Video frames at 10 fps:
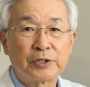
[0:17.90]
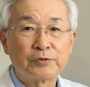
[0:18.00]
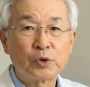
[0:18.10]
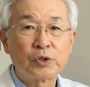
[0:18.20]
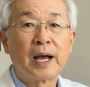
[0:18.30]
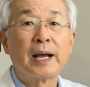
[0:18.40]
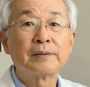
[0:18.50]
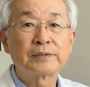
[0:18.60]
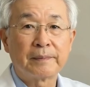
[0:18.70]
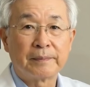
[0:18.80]
of your
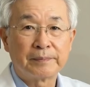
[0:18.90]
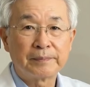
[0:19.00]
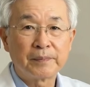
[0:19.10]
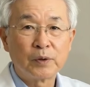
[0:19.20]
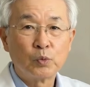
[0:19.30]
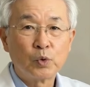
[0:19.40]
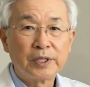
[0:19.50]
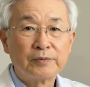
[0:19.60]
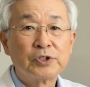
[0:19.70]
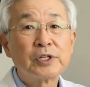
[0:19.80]
life? What
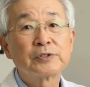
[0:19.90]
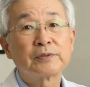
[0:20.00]
if just